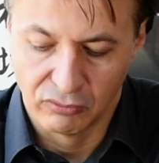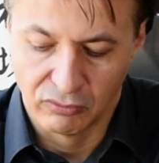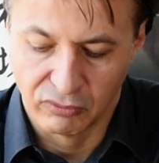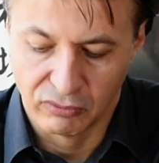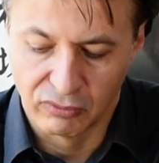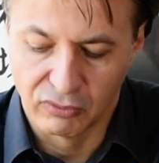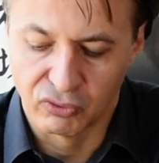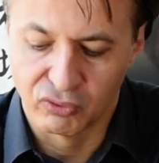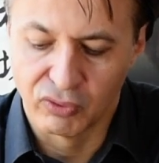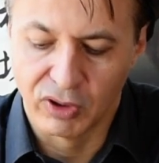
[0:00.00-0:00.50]

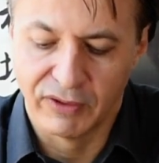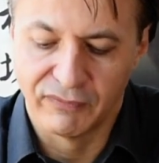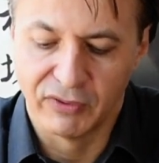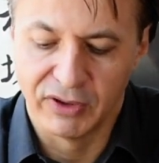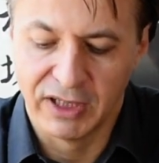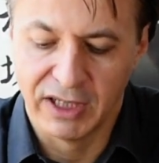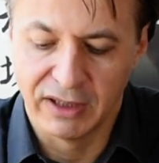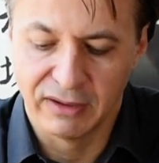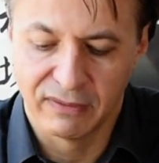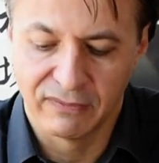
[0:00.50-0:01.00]
so to have a
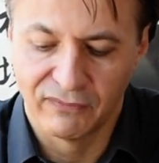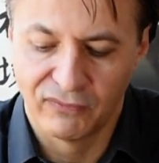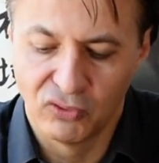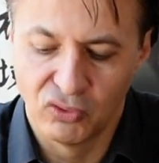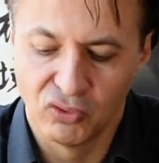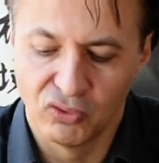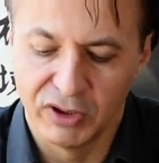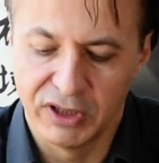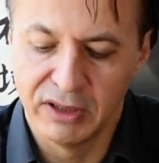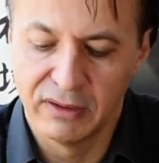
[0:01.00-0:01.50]
nice
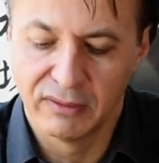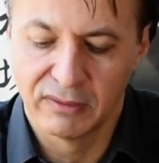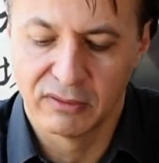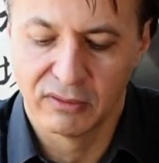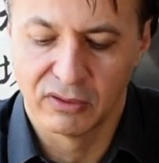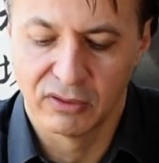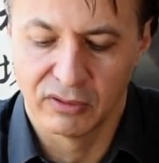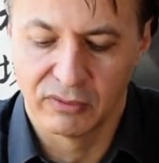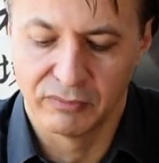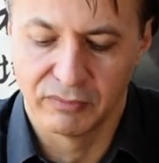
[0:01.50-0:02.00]
flow in
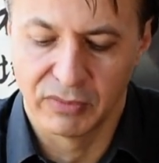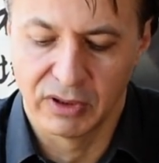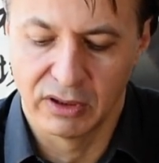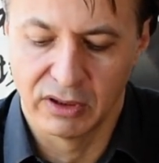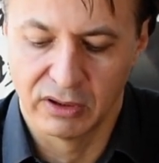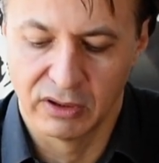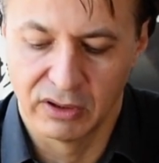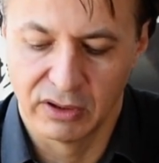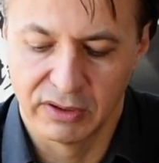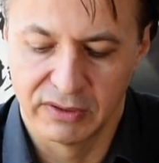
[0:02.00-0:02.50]
the
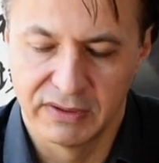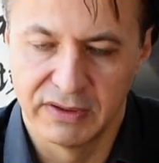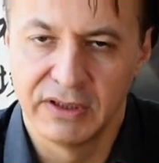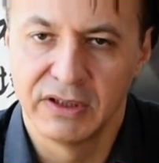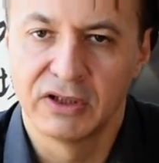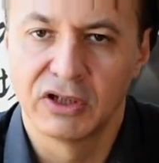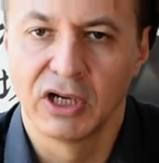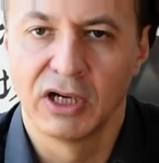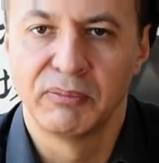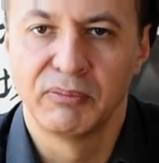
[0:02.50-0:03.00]

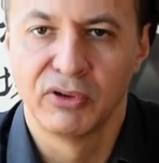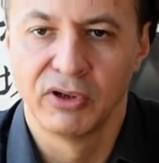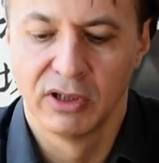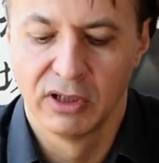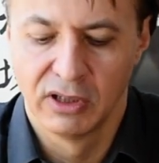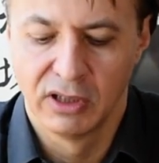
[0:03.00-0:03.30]
teacup.